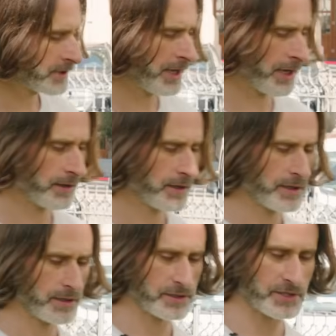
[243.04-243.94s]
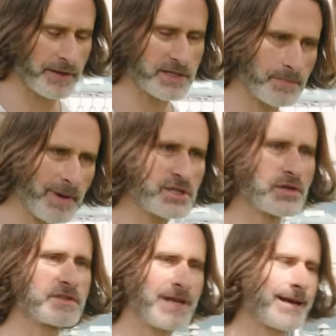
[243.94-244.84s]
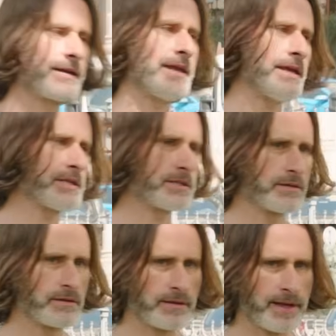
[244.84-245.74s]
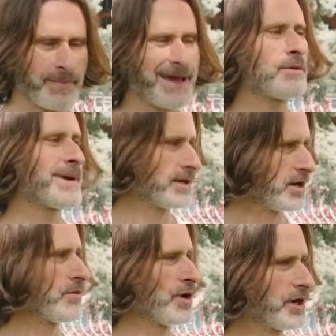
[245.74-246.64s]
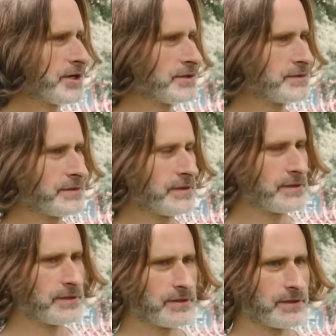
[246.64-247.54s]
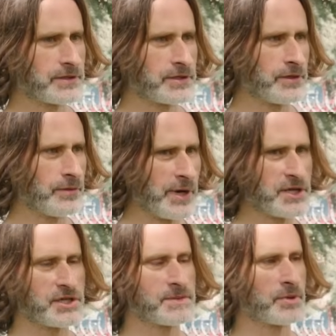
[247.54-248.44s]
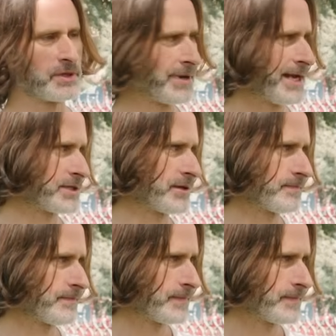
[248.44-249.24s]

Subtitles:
Yeah. So there's a bunch of techniques that may or may not work to when she's put the brakes on.